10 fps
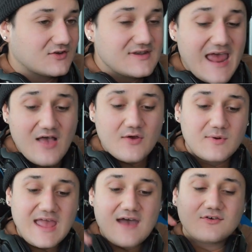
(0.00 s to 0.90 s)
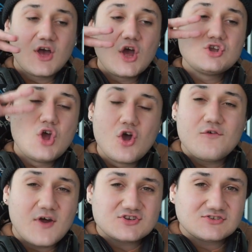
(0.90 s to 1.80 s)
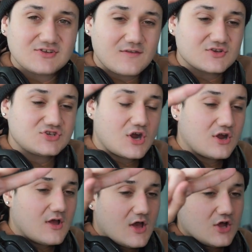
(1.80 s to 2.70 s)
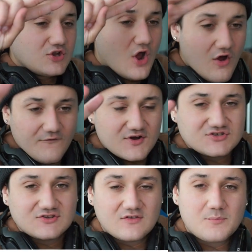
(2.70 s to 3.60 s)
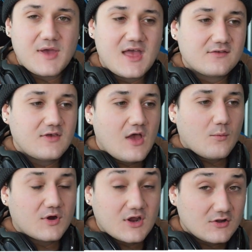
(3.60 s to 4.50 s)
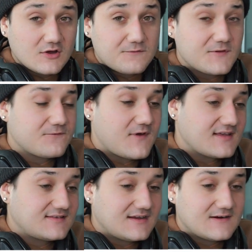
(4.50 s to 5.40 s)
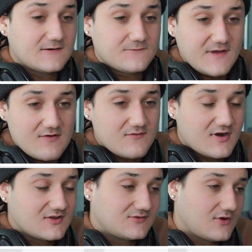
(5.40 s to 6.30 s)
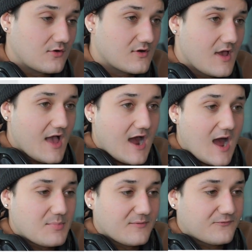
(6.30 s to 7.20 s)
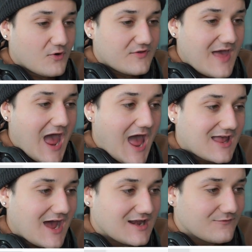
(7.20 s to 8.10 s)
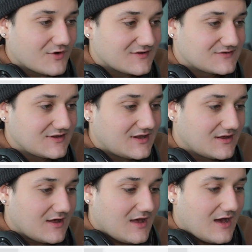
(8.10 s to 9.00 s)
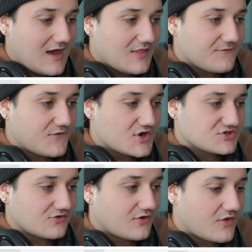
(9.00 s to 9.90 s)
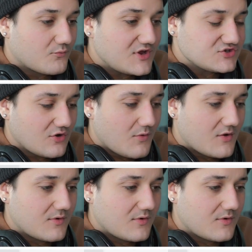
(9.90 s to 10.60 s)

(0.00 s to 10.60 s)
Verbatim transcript: now that we have 2 versions of the shirt, 2 versions of the pants, we're gonna look for the face here very, very soon. But before that, I kind of want to see the version. So the original one we